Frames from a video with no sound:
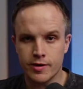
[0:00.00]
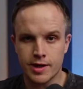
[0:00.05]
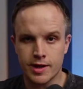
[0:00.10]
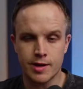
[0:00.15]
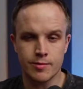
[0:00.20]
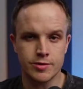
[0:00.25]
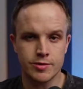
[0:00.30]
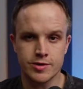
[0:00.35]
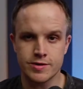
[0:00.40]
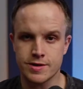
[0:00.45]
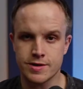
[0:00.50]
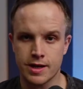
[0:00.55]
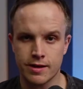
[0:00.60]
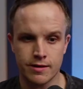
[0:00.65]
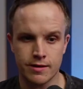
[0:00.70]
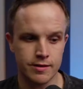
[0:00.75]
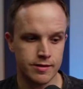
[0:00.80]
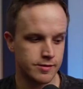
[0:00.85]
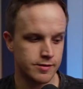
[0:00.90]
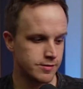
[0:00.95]
of your camera just like
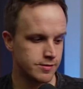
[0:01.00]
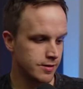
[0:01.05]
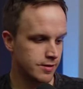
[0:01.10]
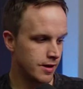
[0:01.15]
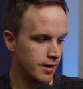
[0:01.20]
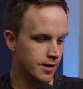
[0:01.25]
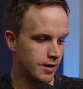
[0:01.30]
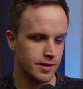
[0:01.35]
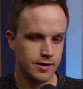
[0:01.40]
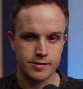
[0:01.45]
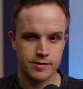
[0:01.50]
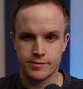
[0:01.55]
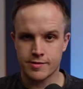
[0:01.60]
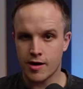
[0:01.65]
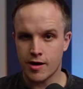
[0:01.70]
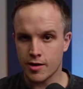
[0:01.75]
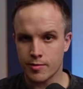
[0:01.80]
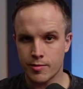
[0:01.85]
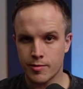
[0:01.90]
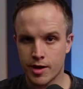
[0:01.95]
this,
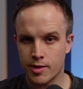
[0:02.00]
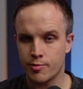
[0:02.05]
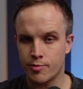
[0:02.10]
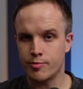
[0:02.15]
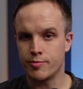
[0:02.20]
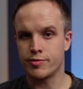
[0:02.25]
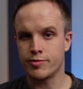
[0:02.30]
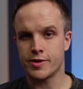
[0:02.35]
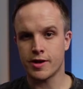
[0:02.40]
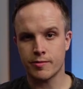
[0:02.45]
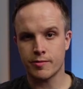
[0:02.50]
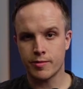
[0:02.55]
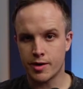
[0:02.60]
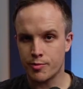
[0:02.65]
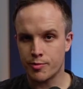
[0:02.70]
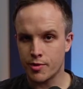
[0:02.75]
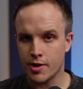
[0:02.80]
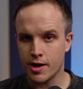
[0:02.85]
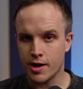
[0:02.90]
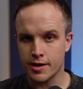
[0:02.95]
talking about
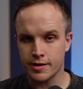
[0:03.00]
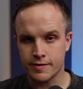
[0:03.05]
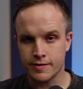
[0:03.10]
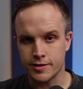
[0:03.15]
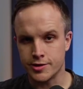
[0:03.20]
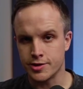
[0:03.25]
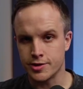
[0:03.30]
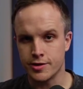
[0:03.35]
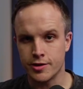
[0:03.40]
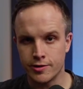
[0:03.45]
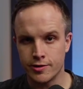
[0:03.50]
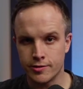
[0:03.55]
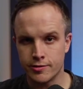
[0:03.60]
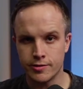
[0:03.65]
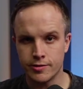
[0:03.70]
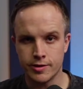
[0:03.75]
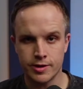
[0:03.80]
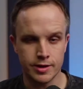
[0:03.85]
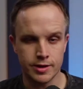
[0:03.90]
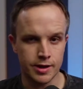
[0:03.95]
a product that you
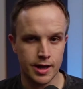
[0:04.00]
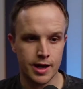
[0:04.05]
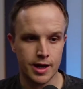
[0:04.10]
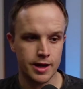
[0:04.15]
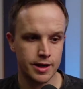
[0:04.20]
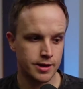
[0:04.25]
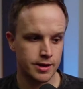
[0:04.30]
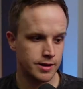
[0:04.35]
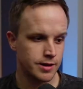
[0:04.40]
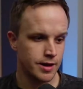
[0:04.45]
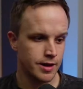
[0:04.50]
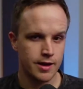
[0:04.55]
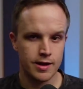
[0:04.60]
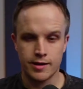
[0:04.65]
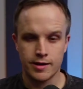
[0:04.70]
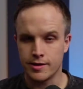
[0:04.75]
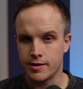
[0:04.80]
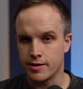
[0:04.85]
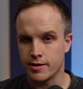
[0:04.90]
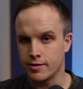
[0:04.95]
know, you like,
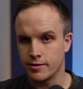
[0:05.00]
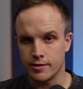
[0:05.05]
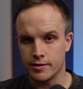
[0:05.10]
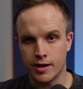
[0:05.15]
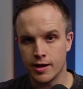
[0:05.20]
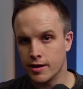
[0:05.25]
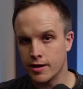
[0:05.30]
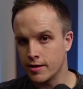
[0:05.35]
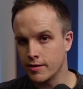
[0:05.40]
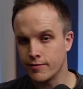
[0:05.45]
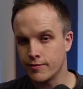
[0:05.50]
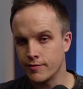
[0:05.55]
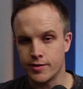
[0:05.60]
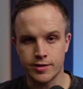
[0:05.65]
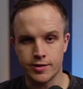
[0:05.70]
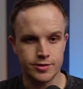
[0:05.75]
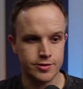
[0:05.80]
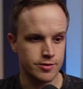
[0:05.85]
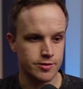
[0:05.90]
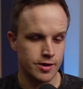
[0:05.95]
you love,
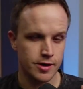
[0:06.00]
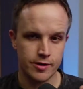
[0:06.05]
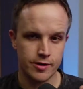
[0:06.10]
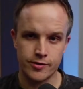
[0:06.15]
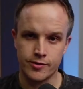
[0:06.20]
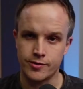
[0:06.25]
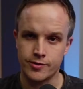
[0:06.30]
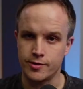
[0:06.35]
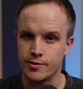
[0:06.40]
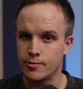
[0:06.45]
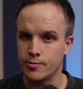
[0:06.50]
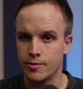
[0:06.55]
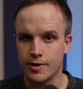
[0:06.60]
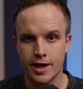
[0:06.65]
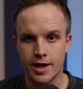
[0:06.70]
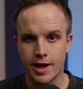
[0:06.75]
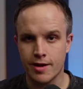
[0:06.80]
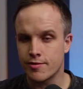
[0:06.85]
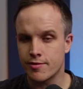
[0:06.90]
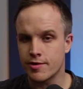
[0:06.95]
you trust, you
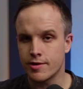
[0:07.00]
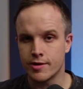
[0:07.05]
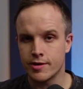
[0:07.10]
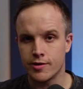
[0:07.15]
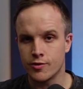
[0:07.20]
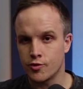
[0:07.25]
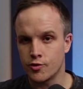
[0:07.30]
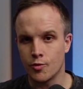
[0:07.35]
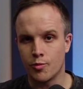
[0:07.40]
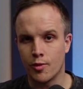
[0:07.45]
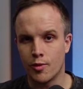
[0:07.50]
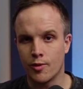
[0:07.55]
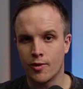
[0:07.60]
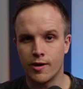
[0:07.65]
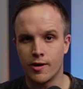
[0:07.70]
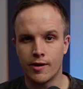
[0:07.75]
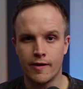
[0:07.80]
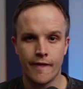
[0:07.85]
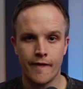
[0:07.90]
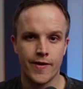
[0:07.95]
whatever, you
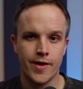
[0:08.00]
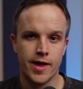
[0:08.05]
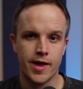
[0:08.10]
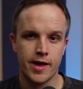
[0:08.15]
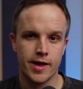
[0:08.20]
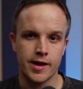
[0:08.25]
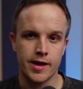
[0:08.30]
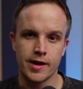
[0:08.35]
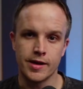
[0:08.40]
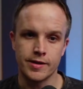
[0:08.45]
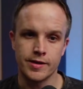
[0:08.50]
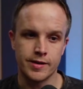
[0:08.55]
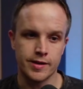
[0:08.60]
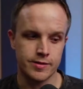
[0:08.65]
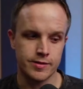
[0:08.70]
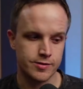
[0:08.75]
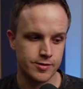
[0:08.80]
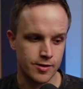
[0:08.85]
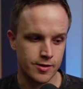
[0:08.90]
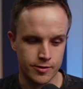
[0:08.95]
support, and
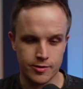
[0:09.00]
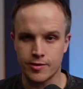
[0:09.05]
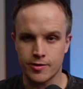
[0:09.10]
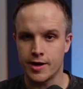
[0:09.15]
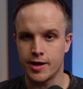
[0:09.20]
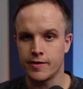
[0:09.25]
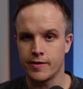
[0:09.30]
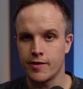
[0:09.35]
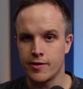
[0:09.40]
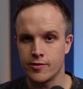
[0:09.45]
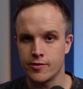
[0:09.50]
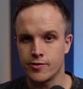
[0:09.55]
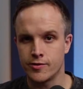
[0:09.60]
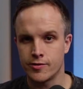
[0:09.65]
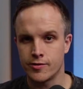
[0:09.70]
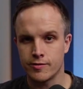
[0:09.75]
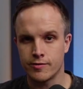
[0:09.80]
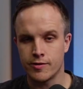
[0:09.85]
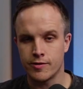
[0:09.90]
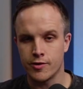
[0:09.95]
start creating
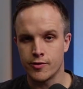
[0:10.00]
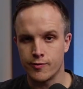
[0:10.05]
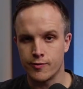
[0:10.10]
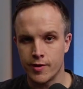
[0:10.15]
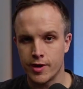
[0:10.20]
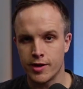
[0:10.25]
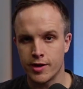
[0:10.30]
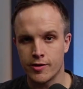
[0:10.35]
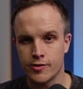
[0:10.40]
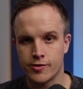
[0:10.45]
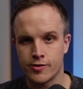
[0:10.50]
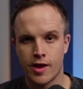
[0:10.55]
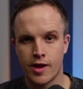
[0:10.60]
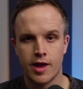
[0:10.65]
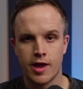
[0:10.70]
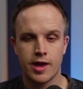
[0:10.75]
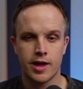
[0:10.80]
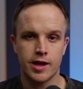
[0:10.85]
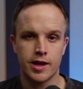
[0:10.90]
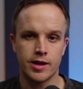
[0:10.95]
those videos.
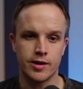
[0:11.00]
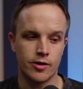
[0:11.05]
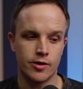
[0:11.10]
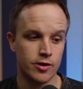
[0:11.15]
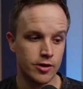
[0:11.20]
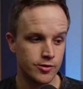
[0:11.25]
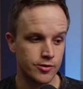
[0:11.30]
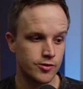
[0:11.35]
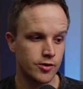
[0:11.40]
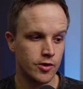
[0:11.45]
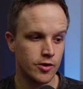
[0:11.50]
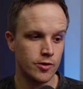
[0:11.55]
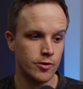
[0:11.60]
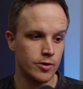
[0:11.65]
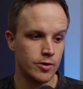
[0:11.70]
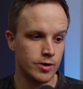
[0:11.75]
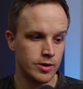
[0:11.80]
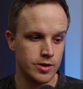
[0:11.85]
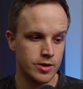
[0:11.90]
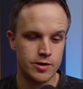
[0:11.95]
And
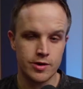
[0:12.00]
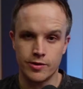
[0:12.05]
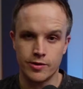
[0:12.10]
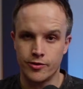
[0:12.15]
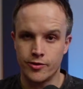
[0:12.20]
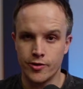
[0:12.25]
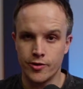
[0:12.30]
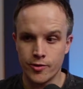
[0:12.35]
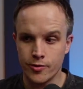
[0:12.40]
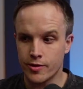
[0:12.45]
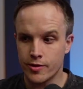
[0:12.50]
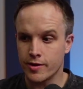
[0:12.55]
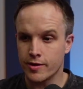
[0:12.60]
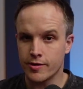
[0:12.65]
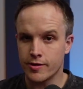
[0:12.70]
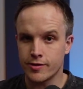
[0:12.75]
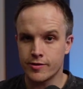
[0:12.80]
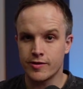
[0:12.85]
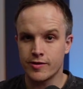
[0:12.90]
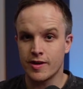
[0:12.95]
also, you can do
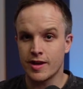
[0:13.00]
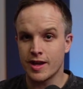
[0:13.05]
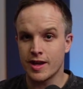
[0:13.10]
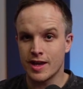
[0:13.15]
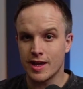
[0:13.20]
this